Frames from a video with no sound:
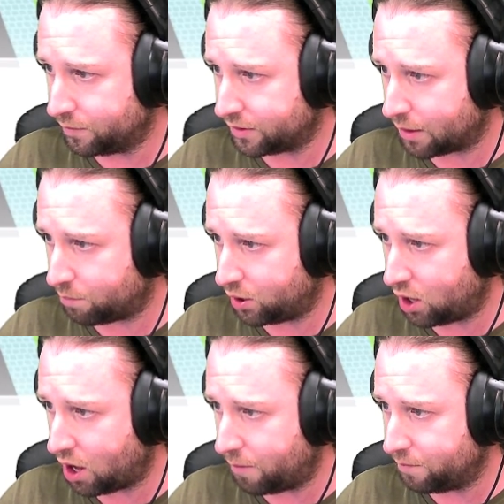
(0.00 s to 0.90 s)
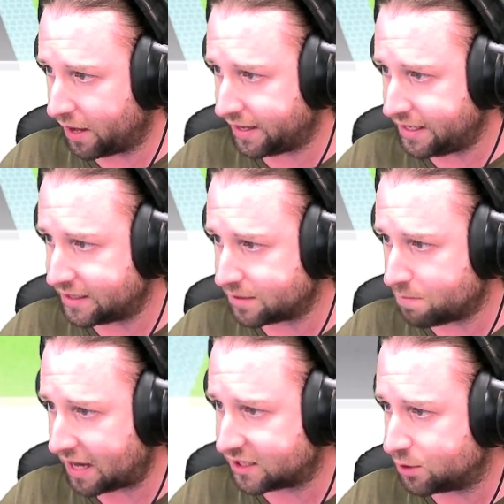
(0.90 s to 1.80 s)
the plot, I needed
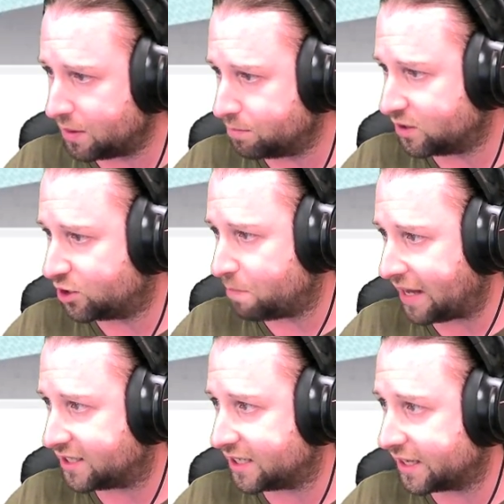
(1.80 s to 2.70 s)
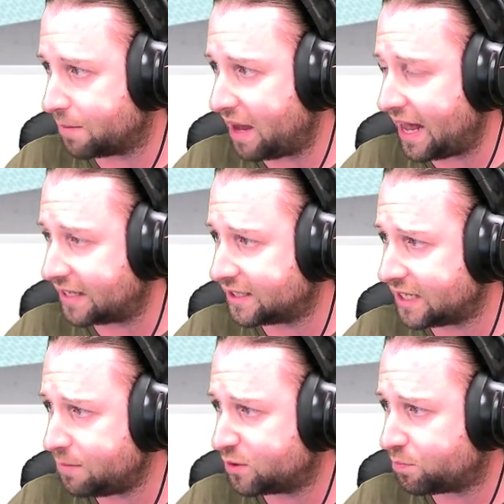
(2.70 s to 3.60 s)
maximum space, and at the minute it
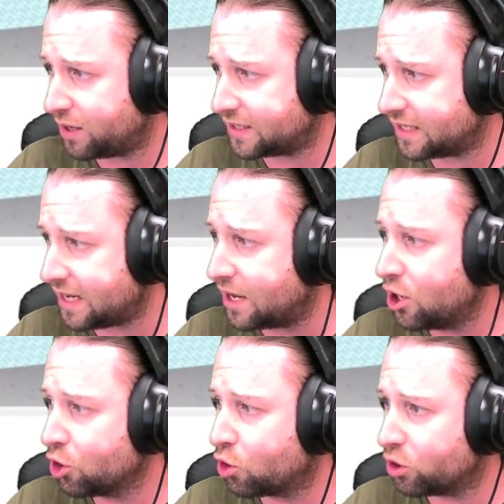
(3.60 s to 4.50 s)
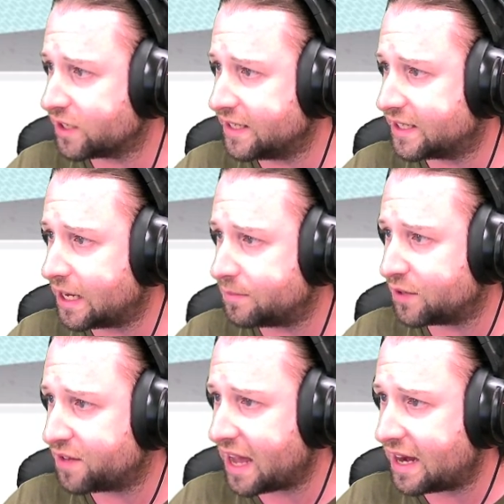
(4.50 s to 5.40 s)
seems pretty good in terms
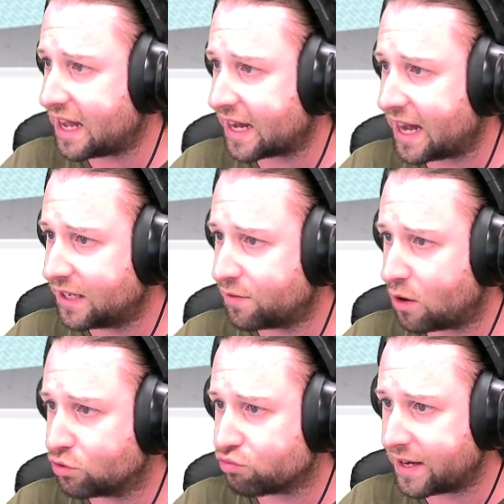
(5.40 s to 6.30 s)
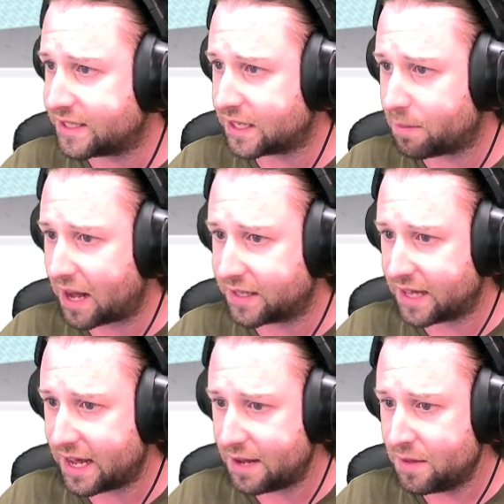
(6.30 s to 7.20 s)
of the area. It kind of goes right to the back
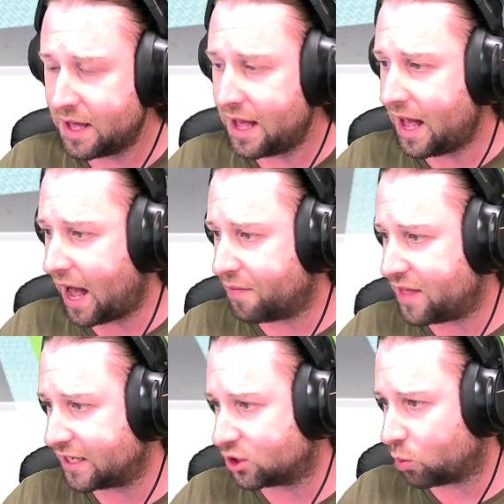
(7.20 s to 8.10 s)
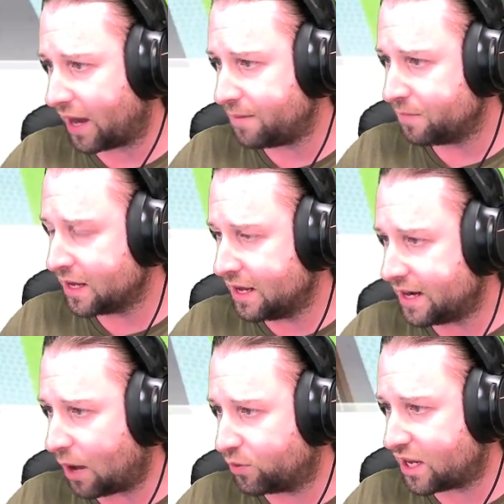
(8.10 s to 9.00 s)
there and this way.
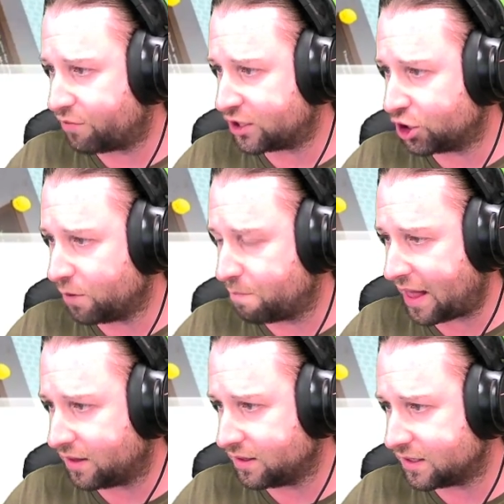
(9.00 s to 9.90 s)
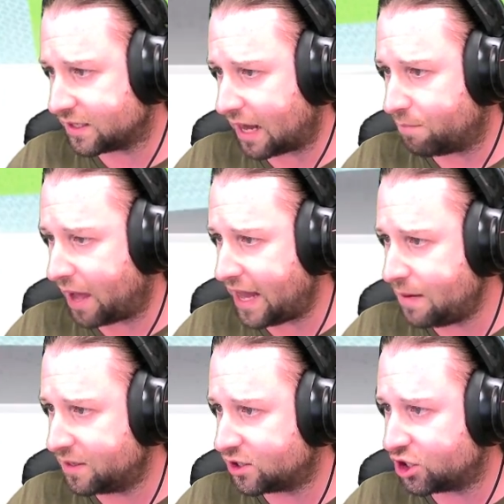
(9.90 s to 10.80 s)
Now, the original builds, I'm
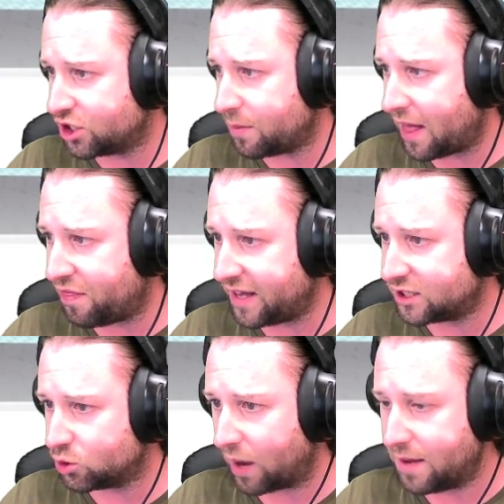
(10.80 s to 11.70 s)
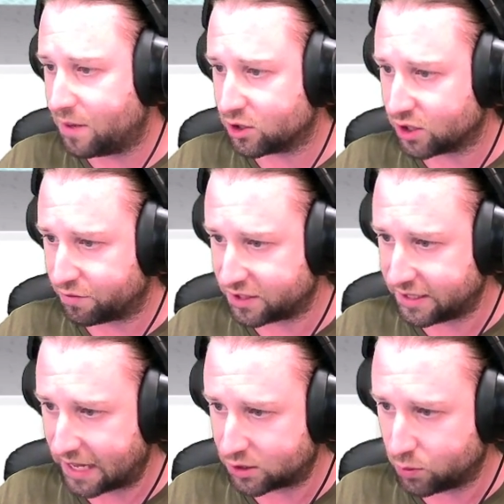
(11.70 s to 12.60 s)
aiming to do it this way because
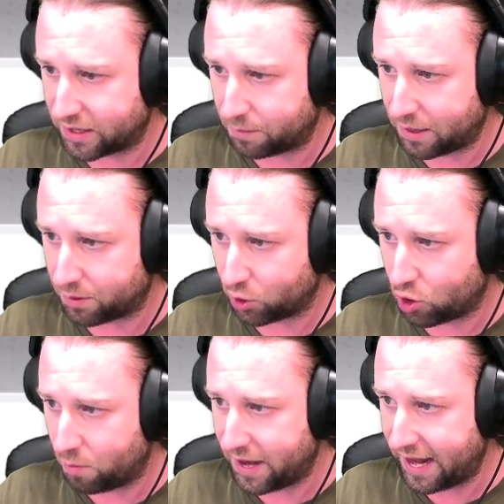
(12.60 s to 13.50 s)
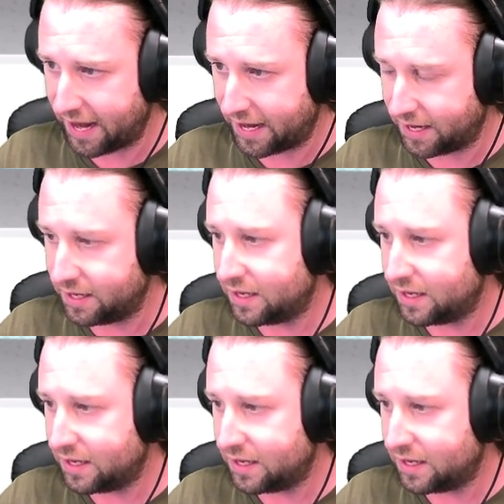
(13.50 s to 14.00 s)
obviously that's where the people are coming in.